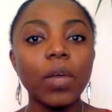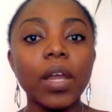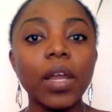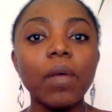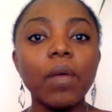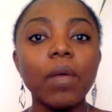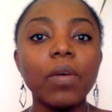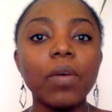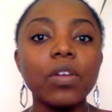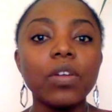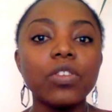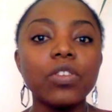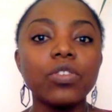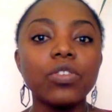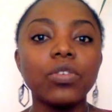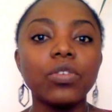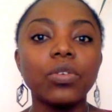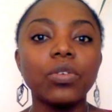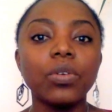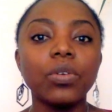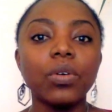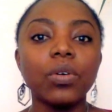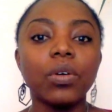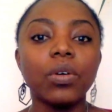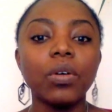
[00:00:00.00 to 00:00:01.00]
I want
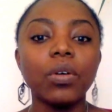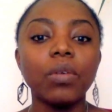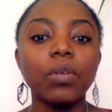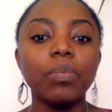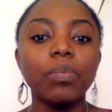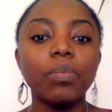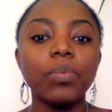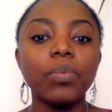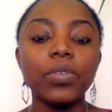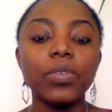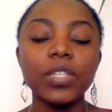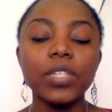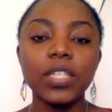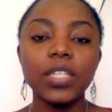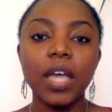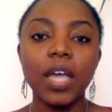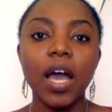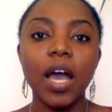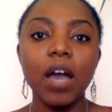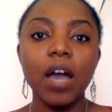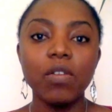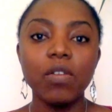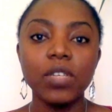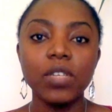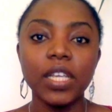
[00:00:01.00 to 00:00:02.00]
to put
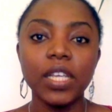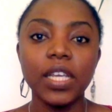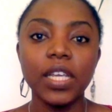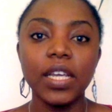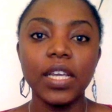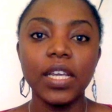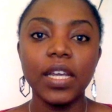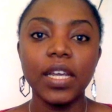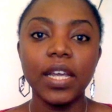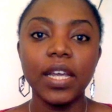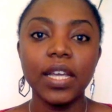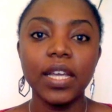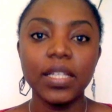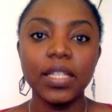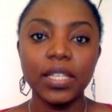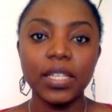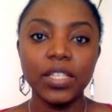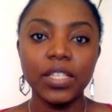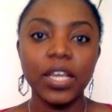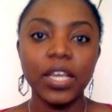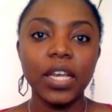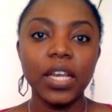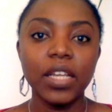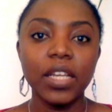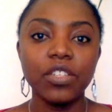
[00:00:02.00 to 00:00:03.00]
out here as a
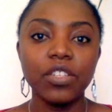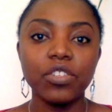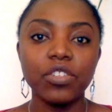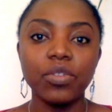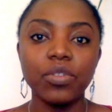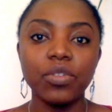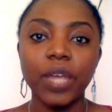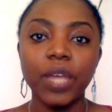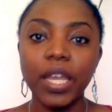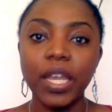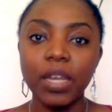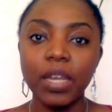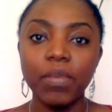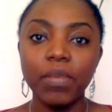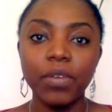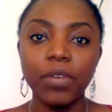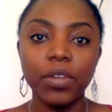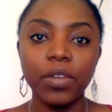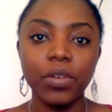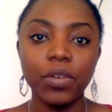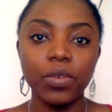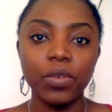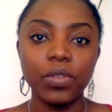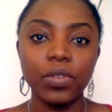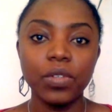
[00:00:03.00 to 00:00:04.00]
challenge to anybody
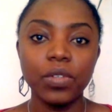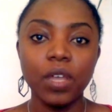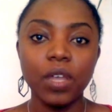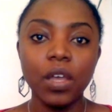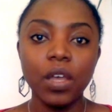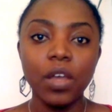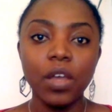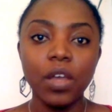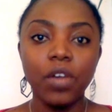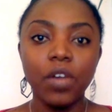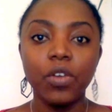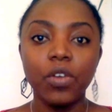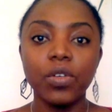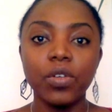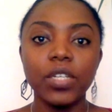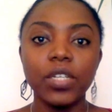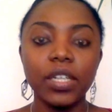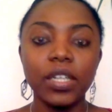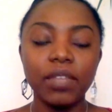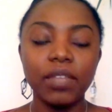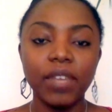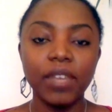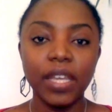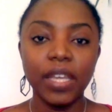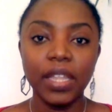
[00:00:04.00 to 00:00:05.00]
who's not
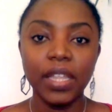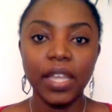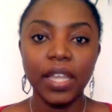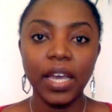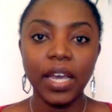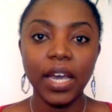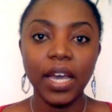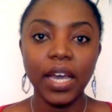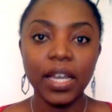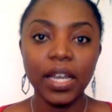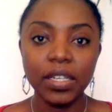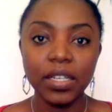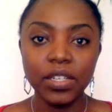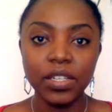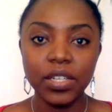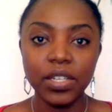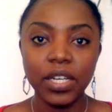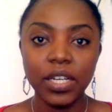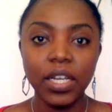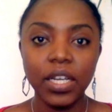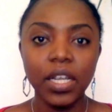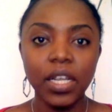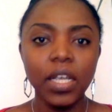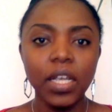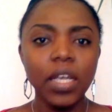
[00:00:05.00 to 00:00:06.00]
living in their
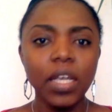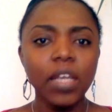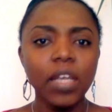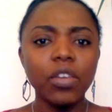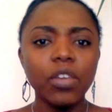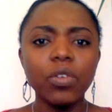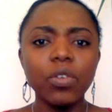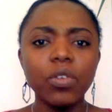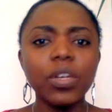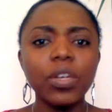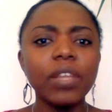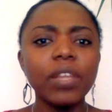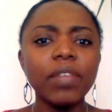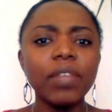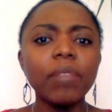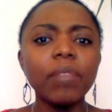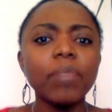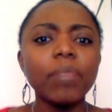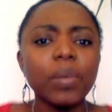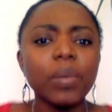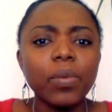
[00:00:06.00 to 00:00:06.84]
country. You could even be